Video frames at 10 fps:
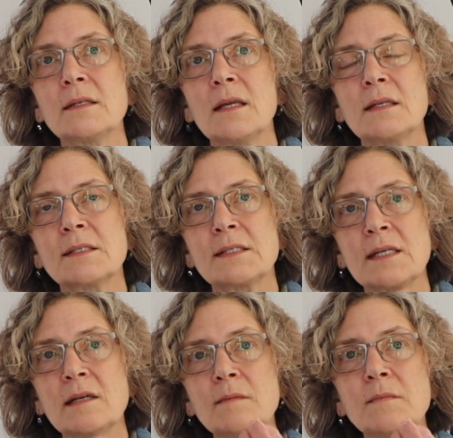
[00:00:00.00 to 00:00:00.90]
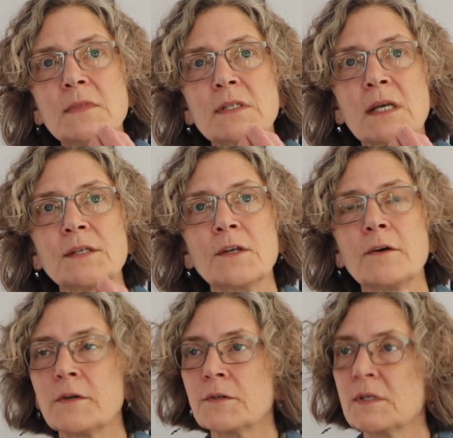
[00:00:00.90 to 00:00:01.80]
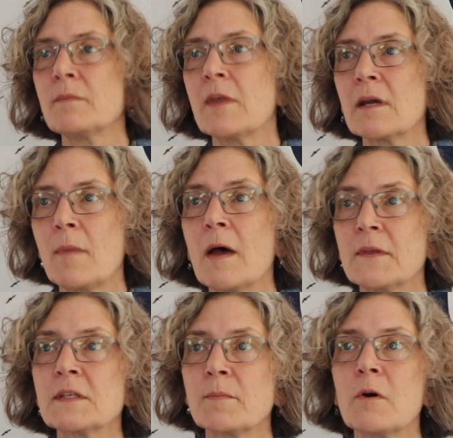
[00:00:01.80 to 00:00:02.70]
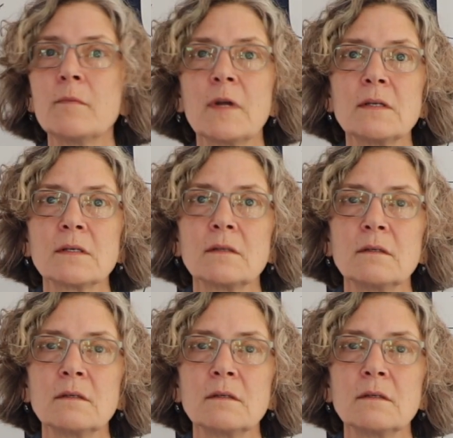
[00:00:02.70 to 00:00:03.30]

it seems as though there's something about this moment,